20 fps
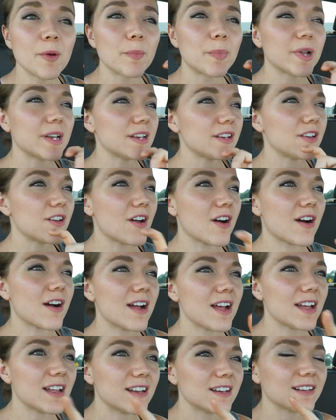but
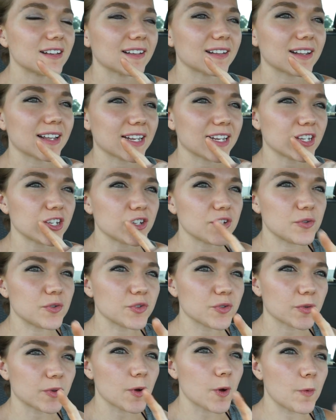not like a
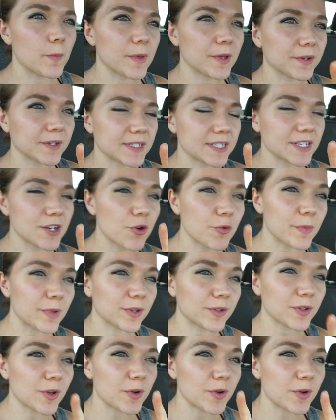usual oatmeal. It's an oatmeal